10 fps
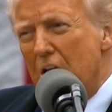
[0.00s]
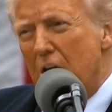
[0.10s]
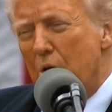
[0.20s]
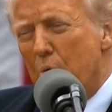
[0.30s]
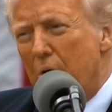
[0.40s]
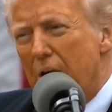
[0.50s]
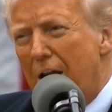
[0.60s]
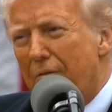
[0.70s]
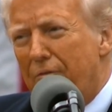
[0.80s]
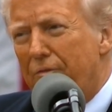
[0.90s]
You wouldn't
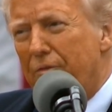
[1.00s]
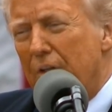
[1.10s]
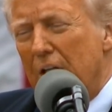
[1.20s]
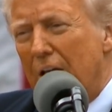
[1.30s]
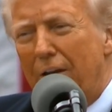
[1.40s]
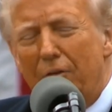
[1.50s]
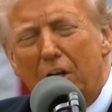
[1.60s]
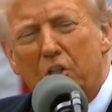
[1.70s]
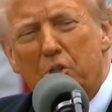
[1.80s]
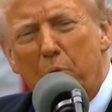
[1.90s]
have even
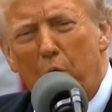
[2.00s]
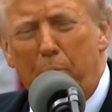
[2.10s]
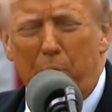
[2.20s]
a small